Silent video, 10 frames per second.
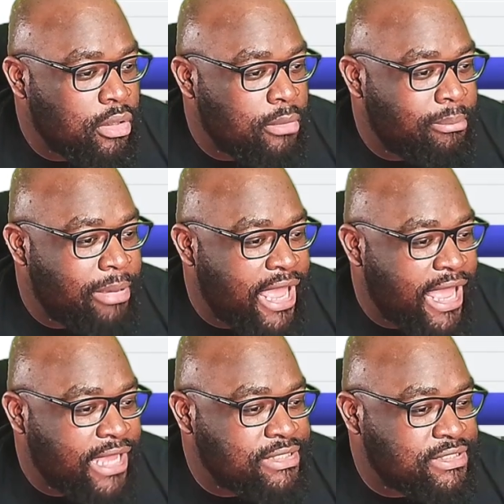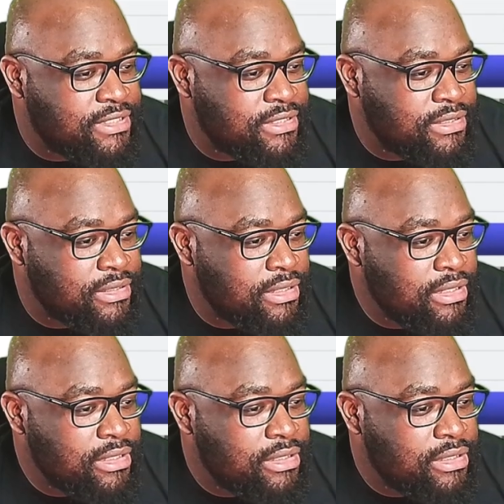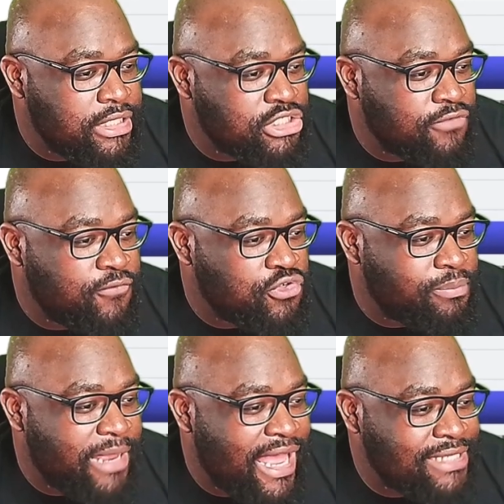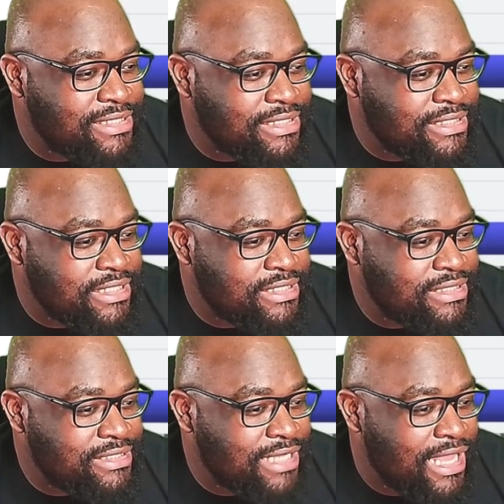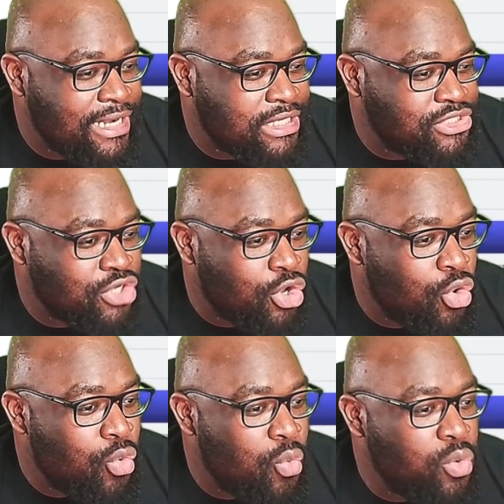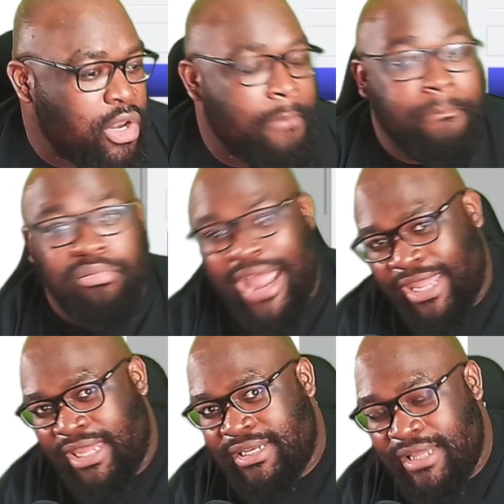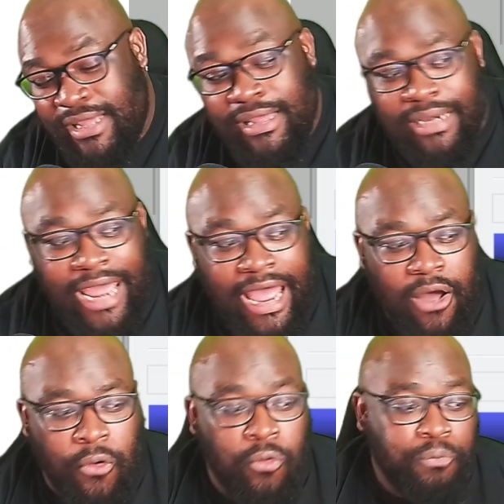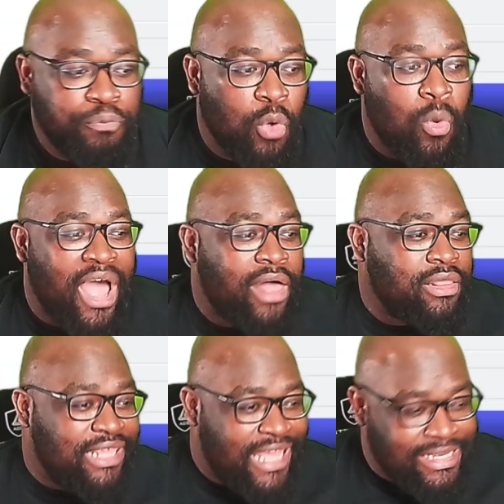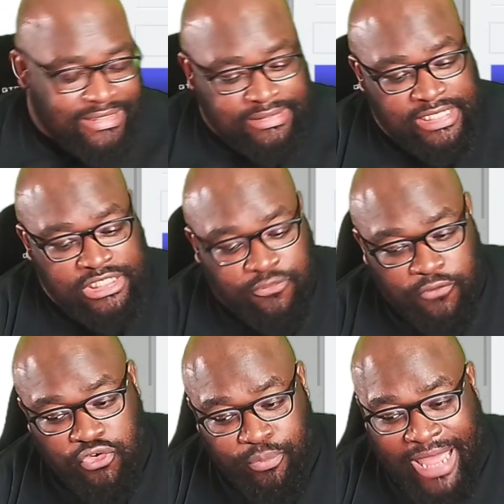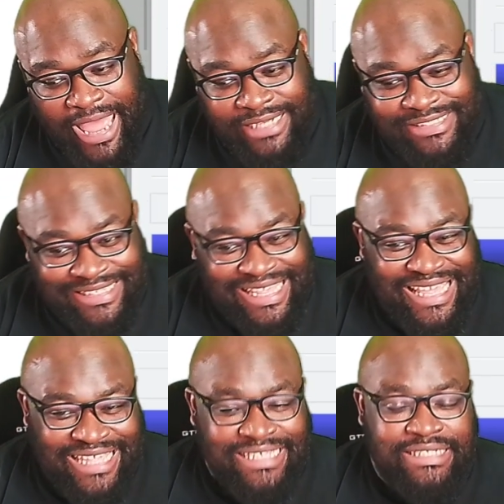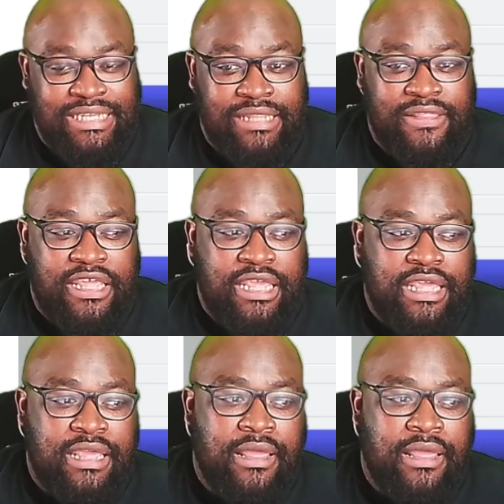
Past. Days of Future Past exists in its own bracket. Now, while yes, Days of Future Past is the